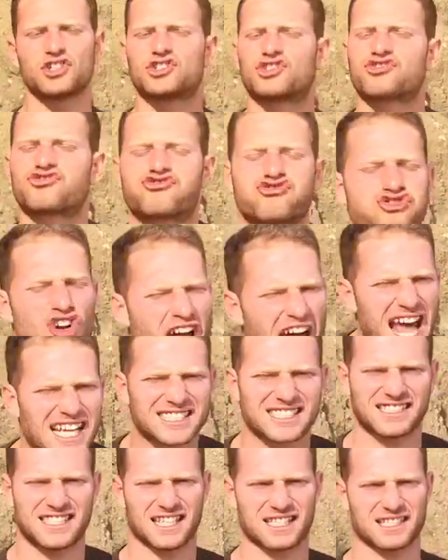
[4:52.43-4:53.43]

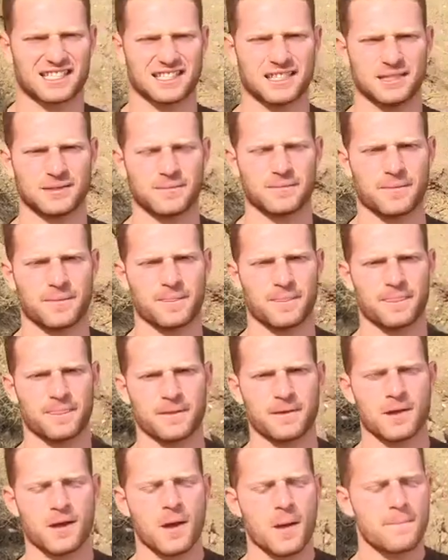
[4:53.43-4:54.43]
drastically,
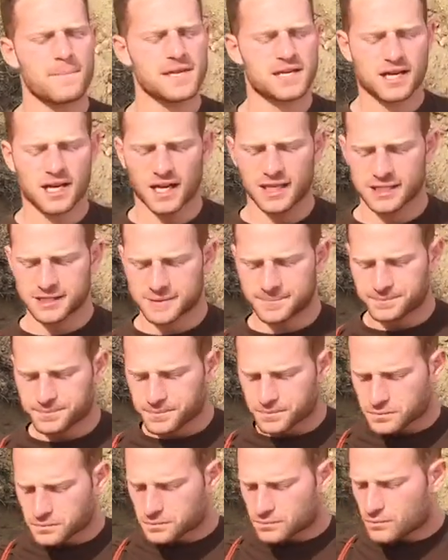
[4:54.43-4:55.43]
because
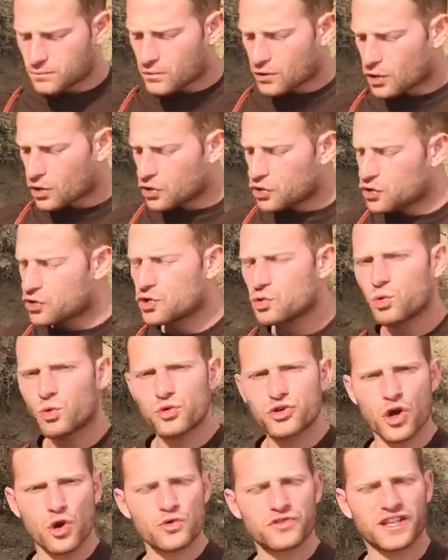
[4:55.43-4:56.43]
you
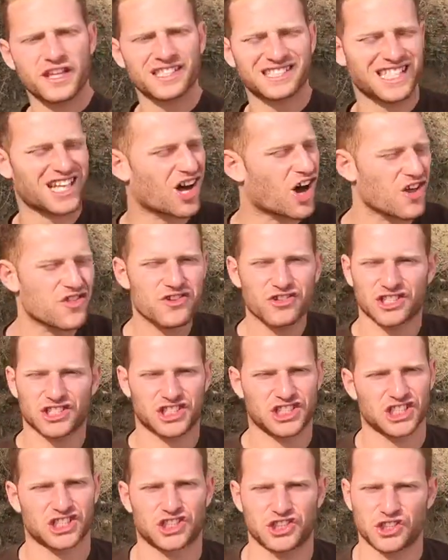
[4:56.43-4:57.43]
will know things that others
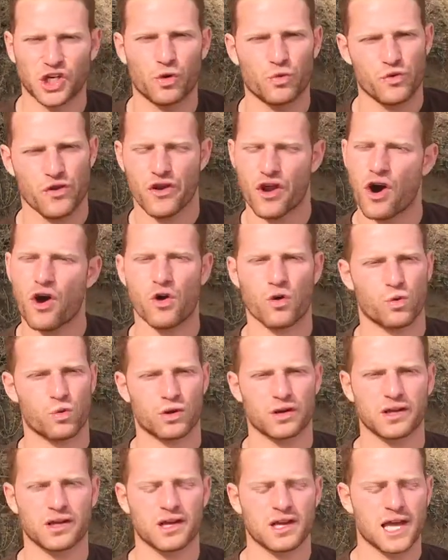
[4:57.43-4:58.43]
just don't know.